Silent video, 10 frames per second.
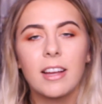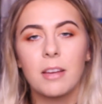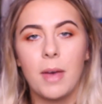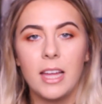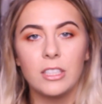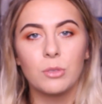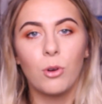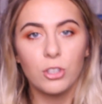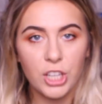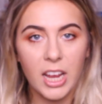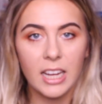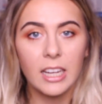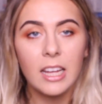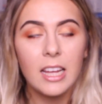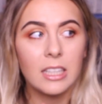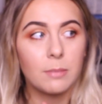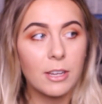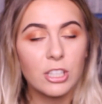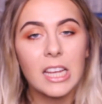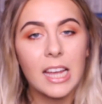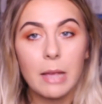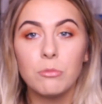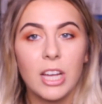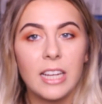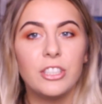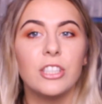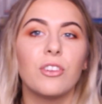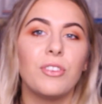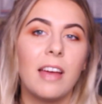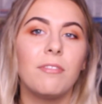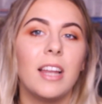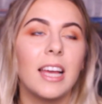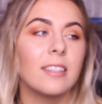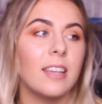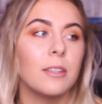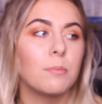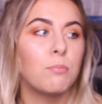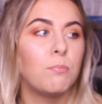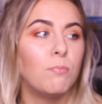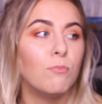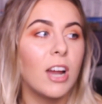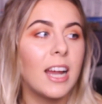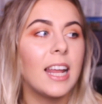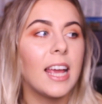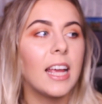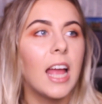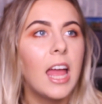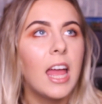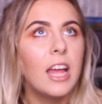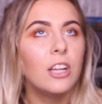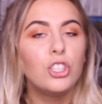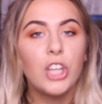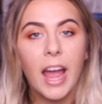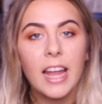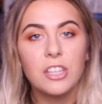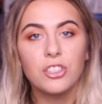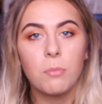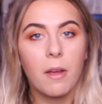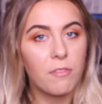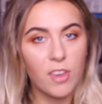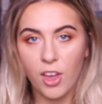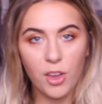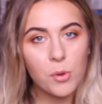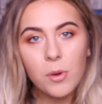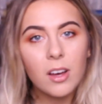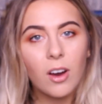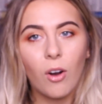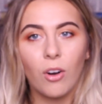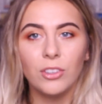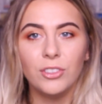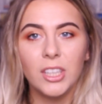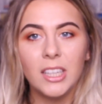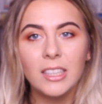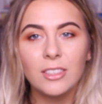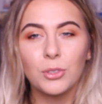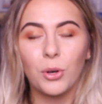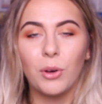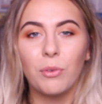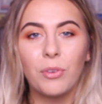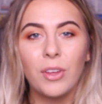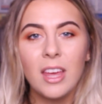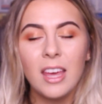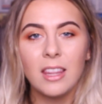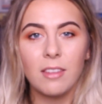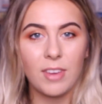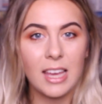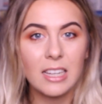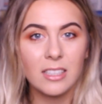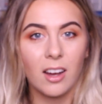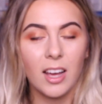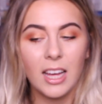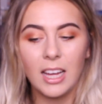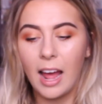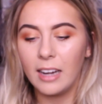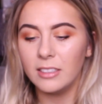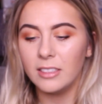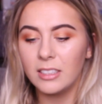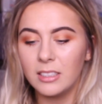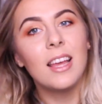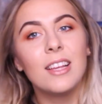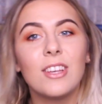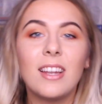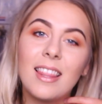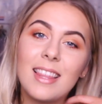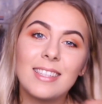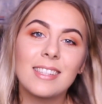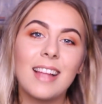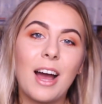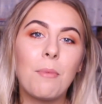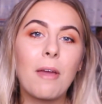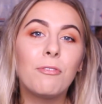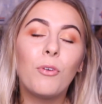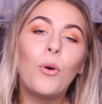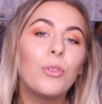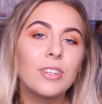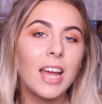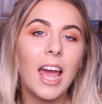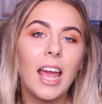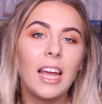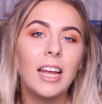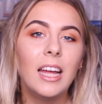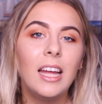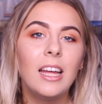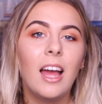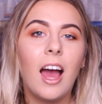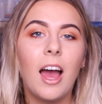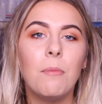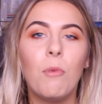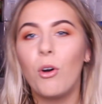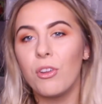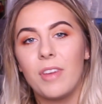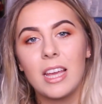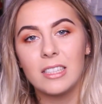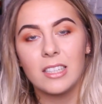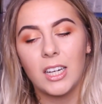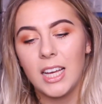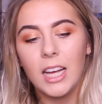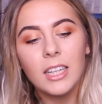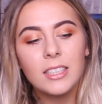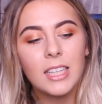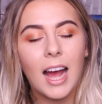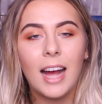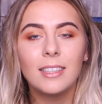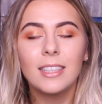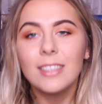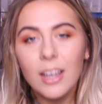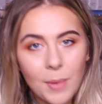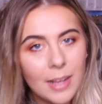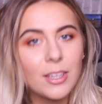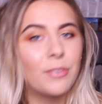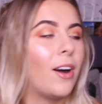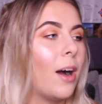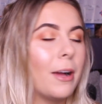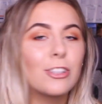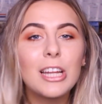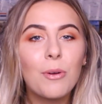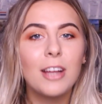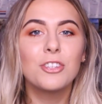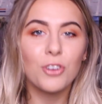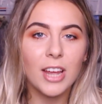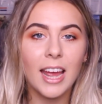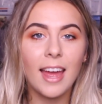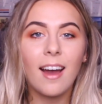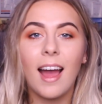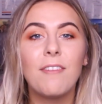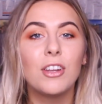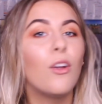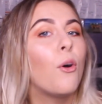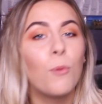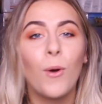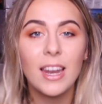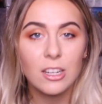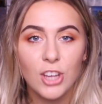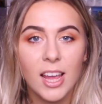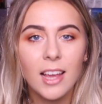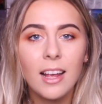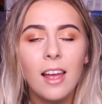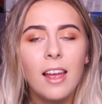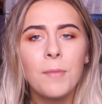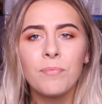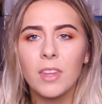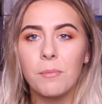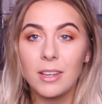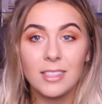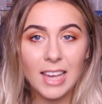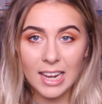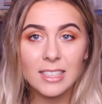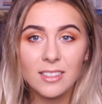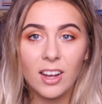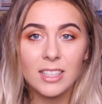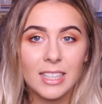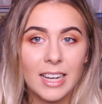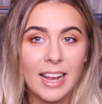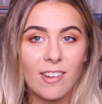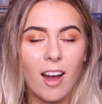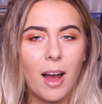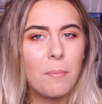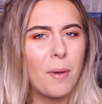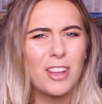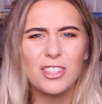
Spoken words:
recommend watching especially Game Changers on Netflix. It's really changed my view on sort of the vegan diet, and so this is now my 4th day on a vegan diet and it's going well so far. I'm actually quite enjoying it. I have a lot more energy. My skin is starting to clear up.